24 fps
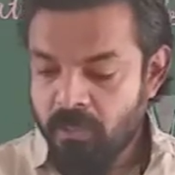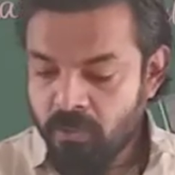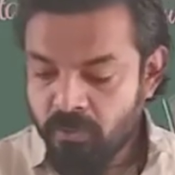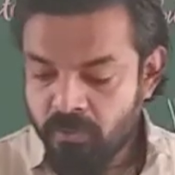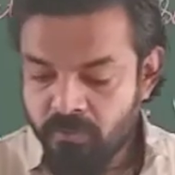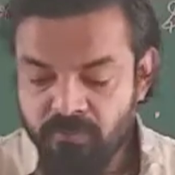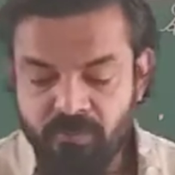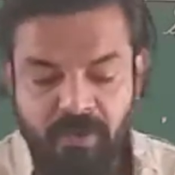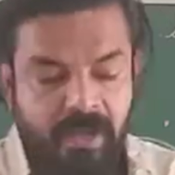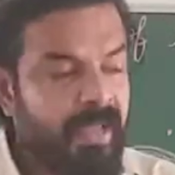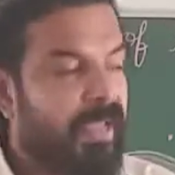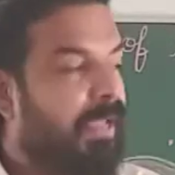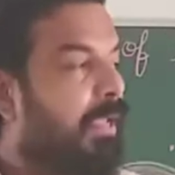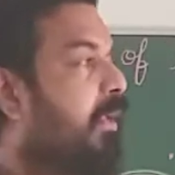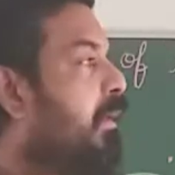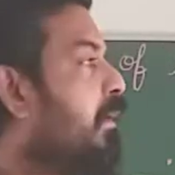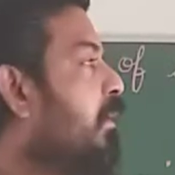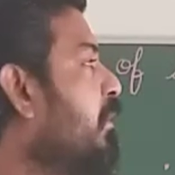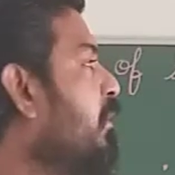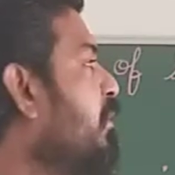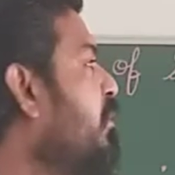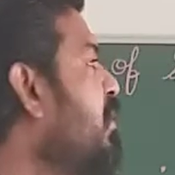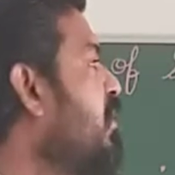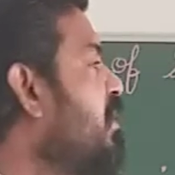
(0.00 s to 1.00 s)

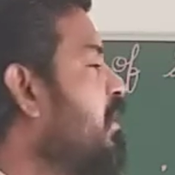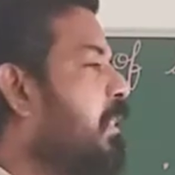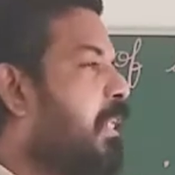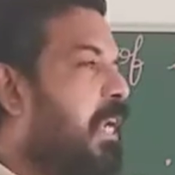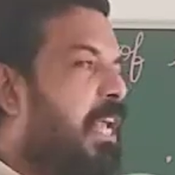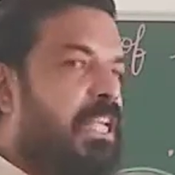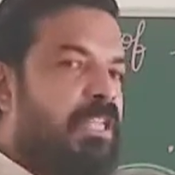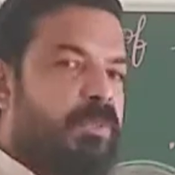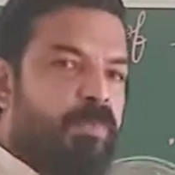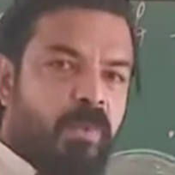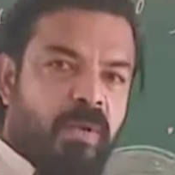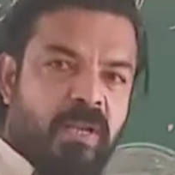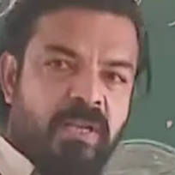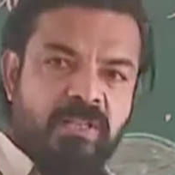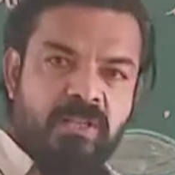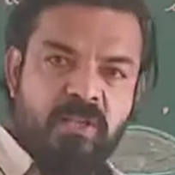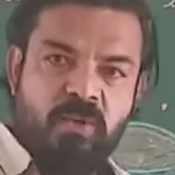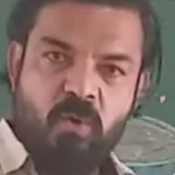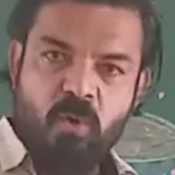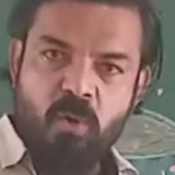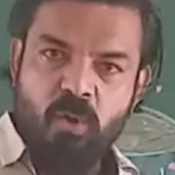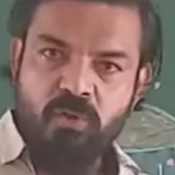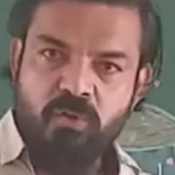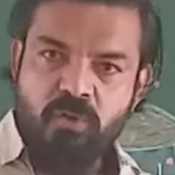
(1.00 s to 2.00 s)
Why? This
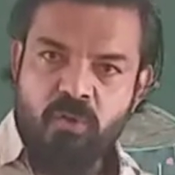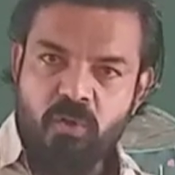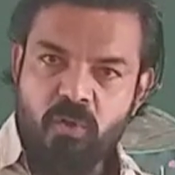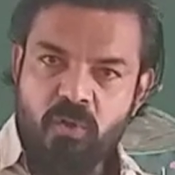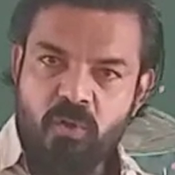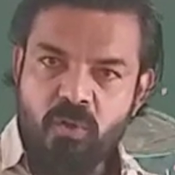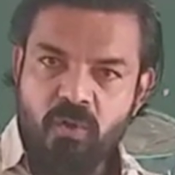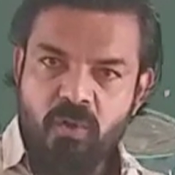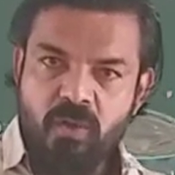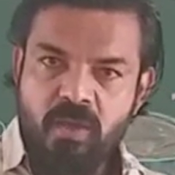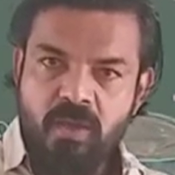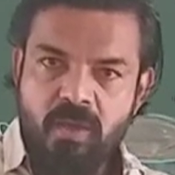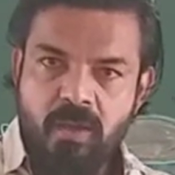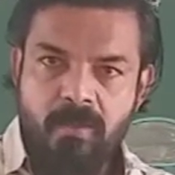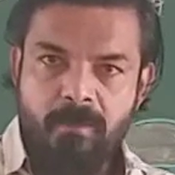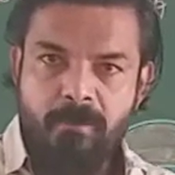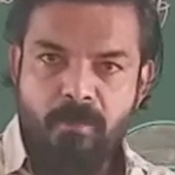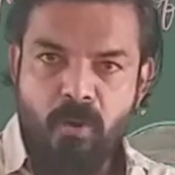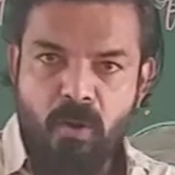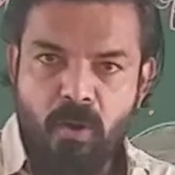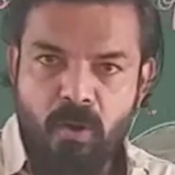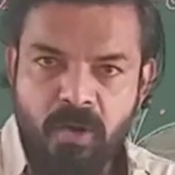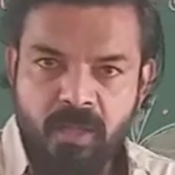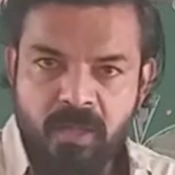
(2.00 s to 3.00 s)
transpiration also
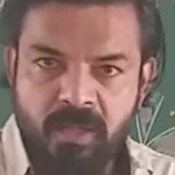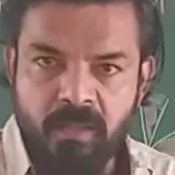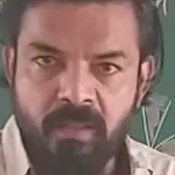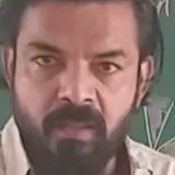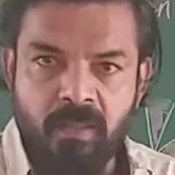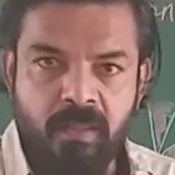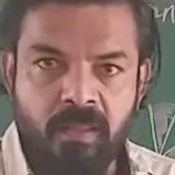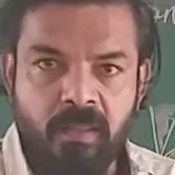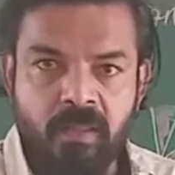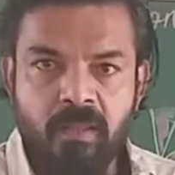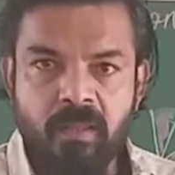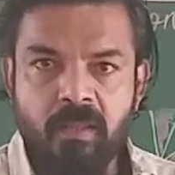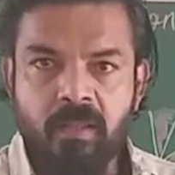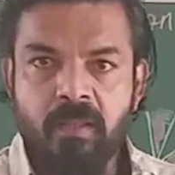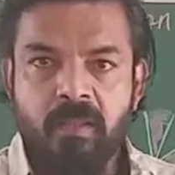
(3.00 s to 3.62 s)
important